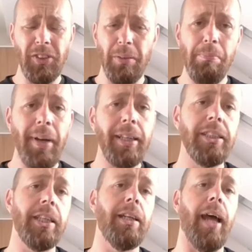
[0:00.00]

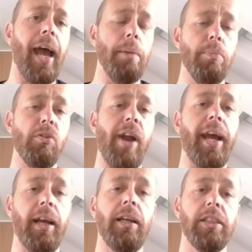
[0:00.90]
amazing and
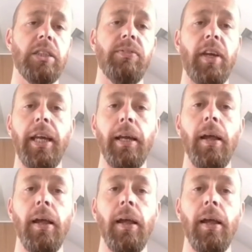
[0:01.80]
miraculous thing.